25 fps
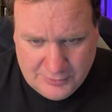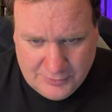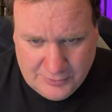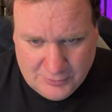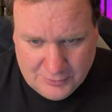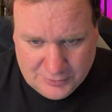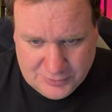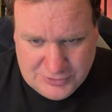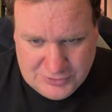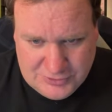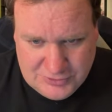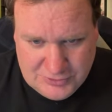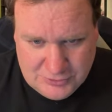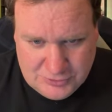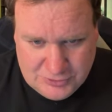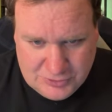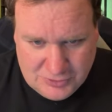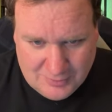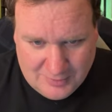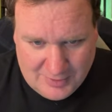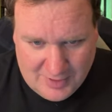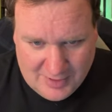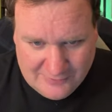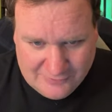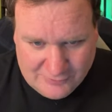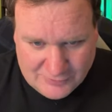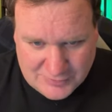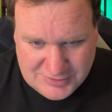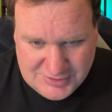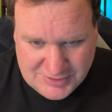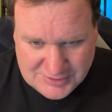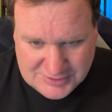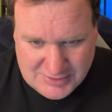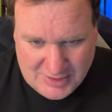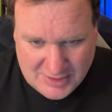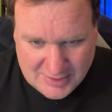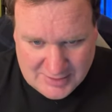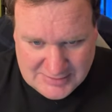You only do YouTube lives when
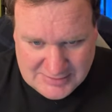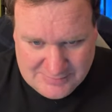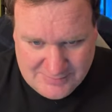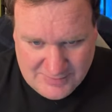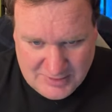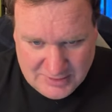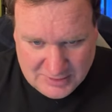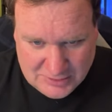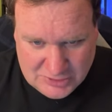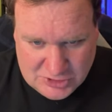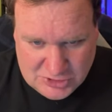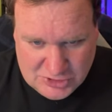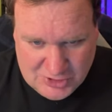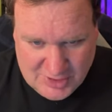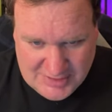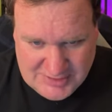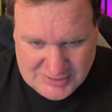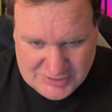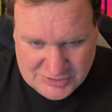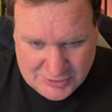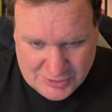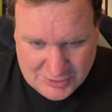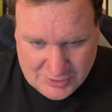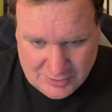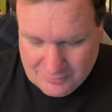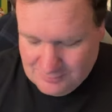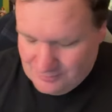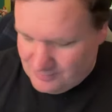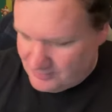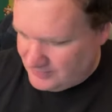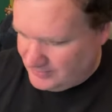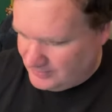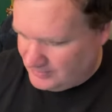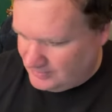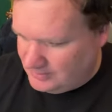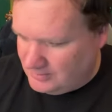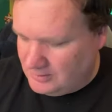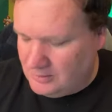TikTok is being a shyster.
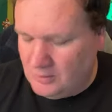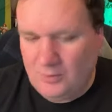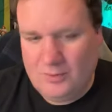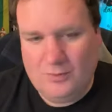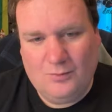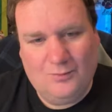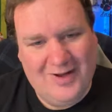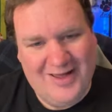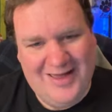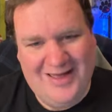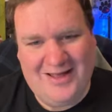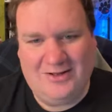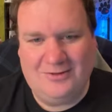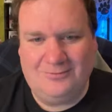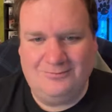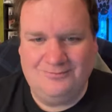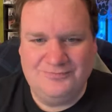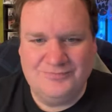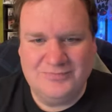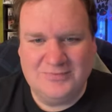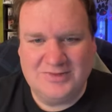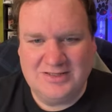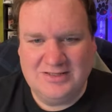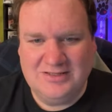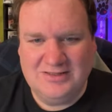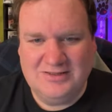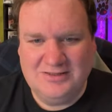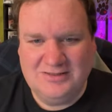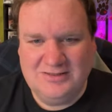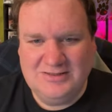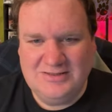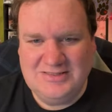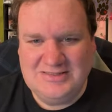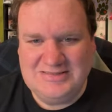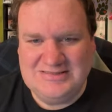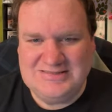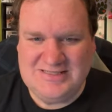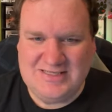Well,
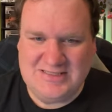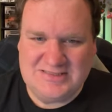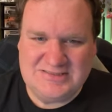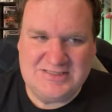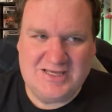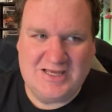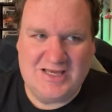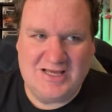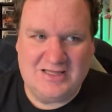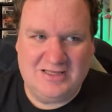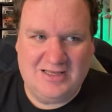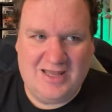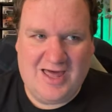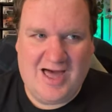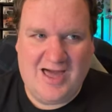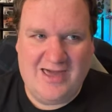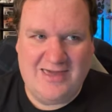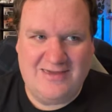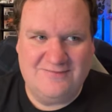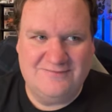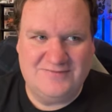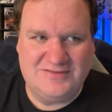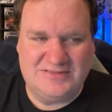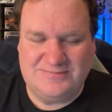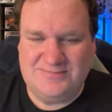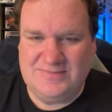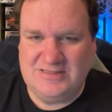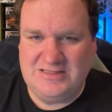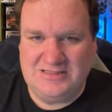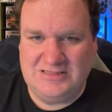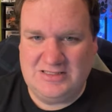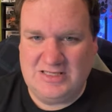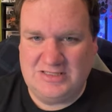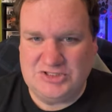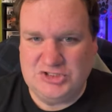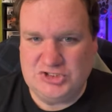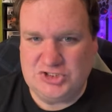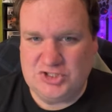TikTok live has
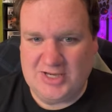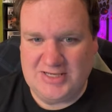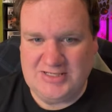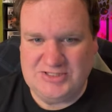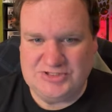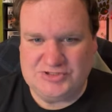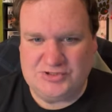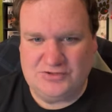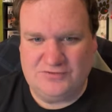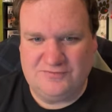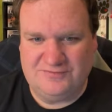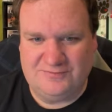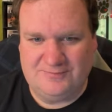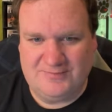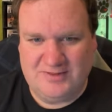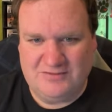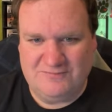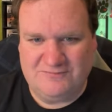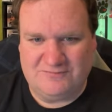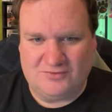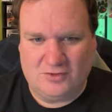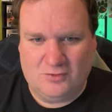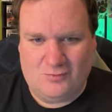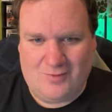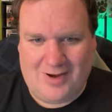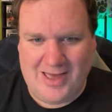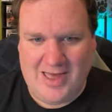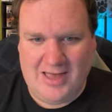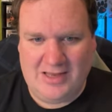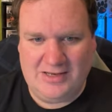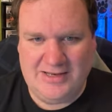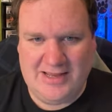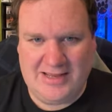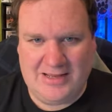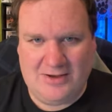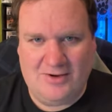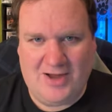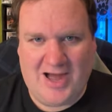been a shyster for me for a while
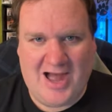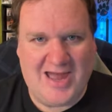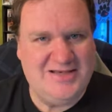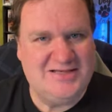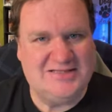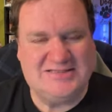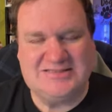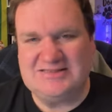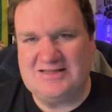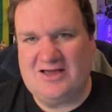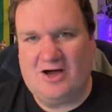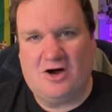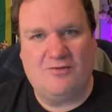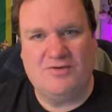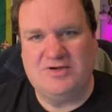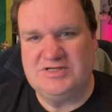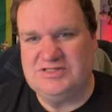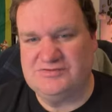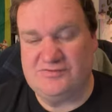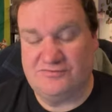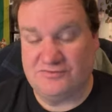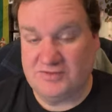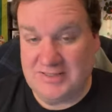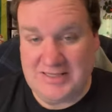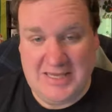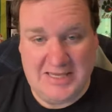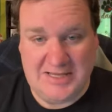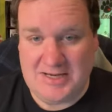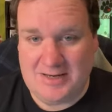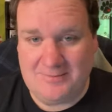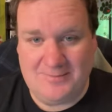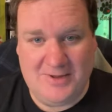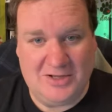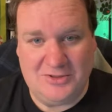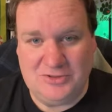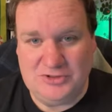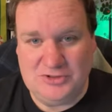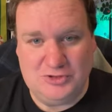now. I just always forget
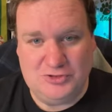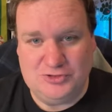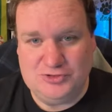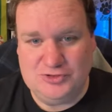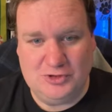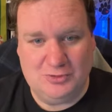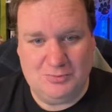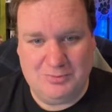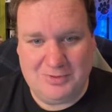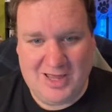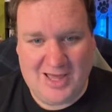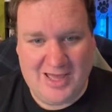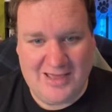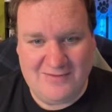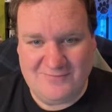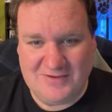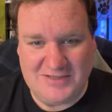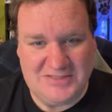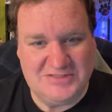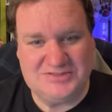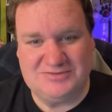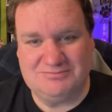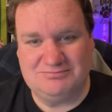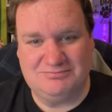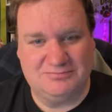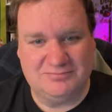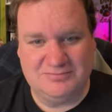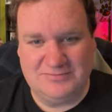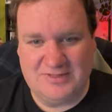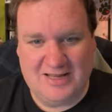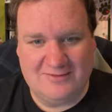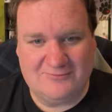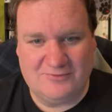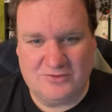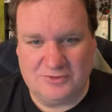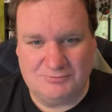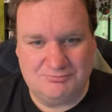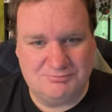about YouTube live. I just
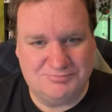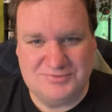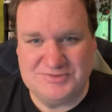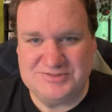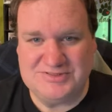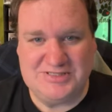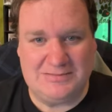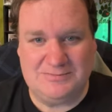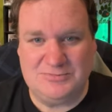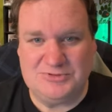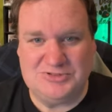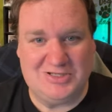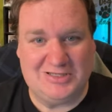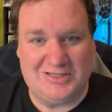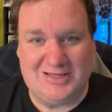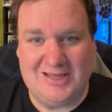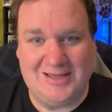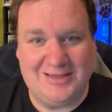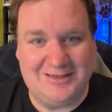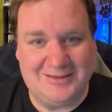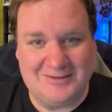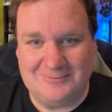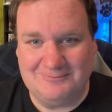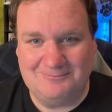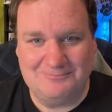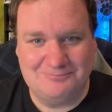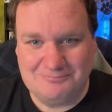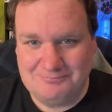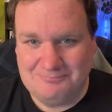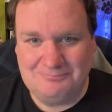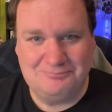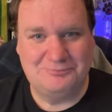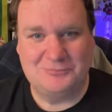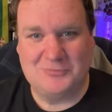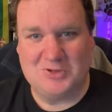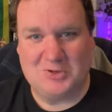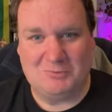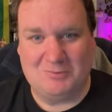never seem to, like,
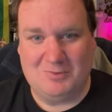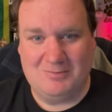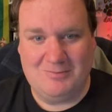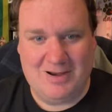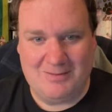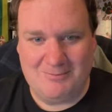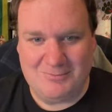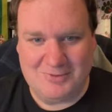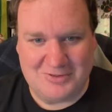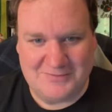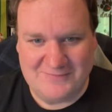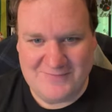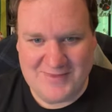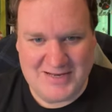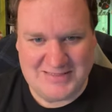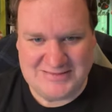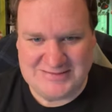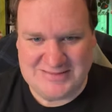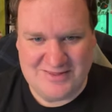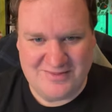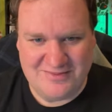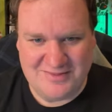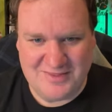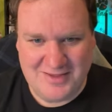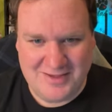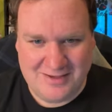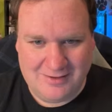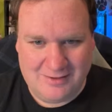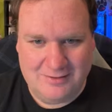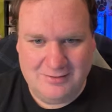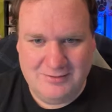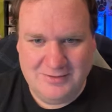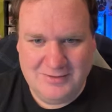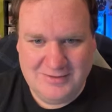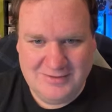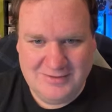remember that it's a thing.